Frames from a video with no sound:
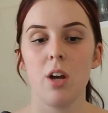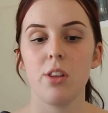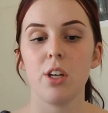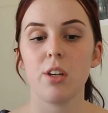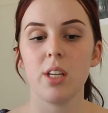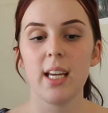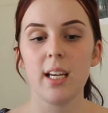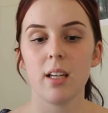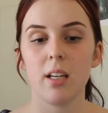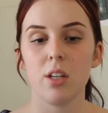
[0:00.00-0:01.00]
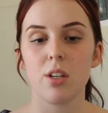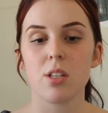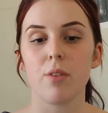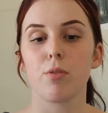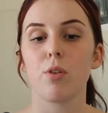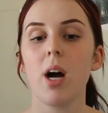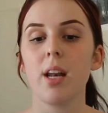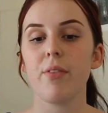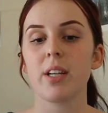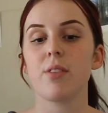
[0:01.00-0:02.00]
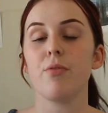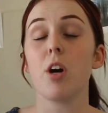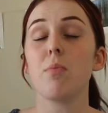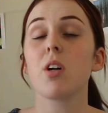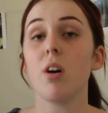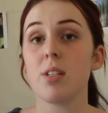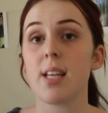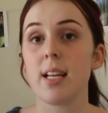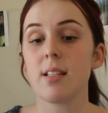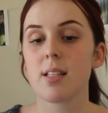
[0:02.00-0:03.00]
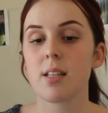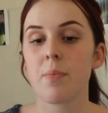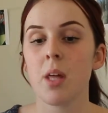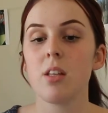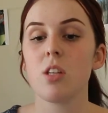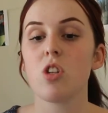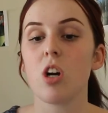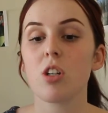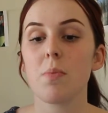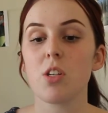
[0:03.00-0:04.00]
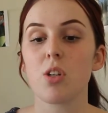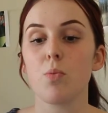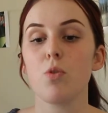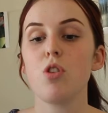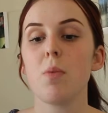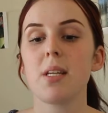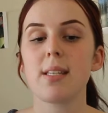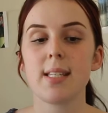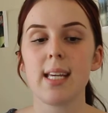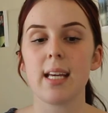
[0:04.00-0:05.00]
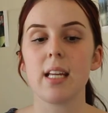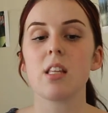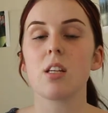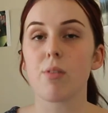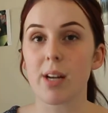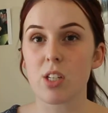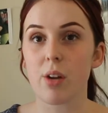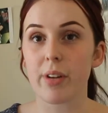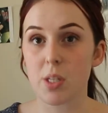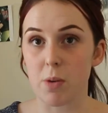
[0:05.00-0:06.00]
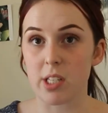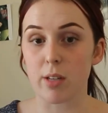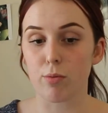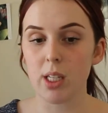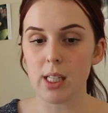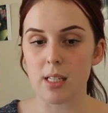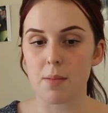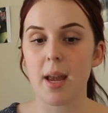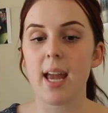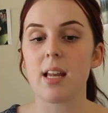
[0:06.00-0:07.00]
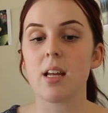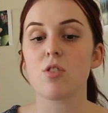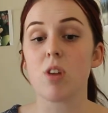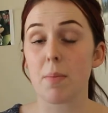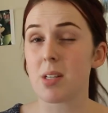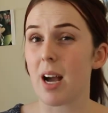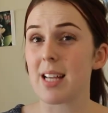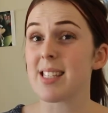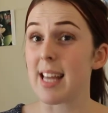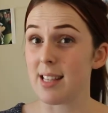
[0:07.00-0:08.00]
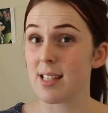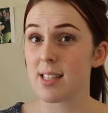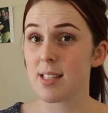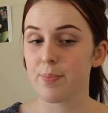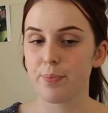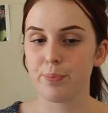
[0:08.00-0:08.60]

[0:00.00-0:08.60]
The unique use of raw, unaffected verbal content, the documentary would not be steered in the direction of expressing realism and a dramatized sense.